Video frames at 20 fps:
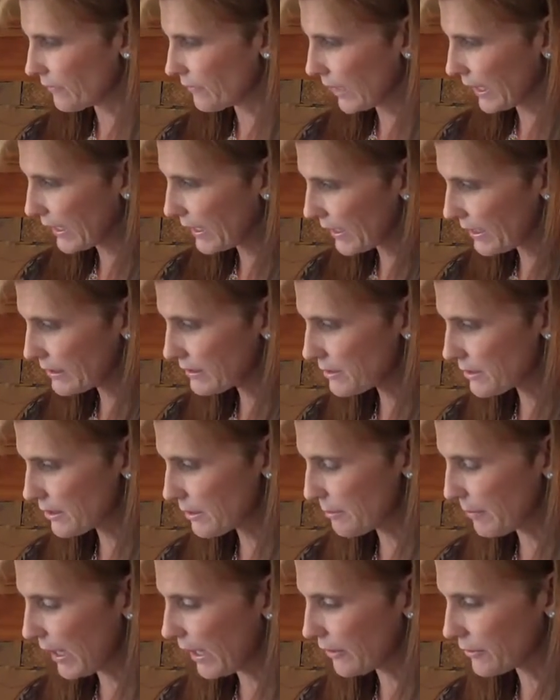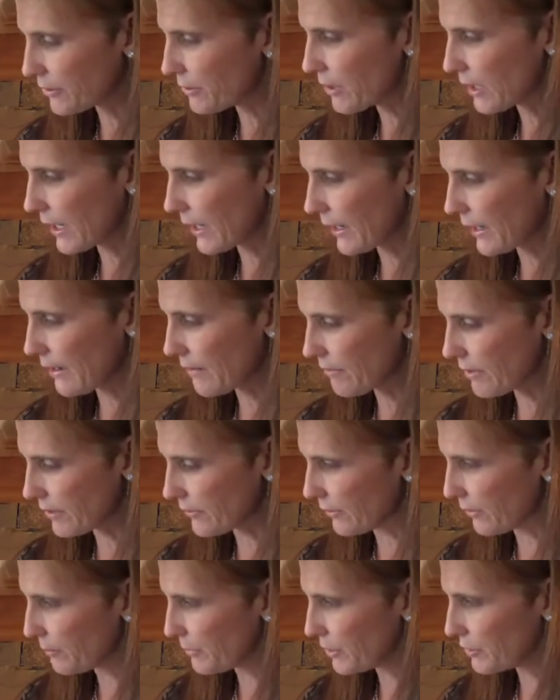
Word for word: They get into the bowel and you can't get rid of them.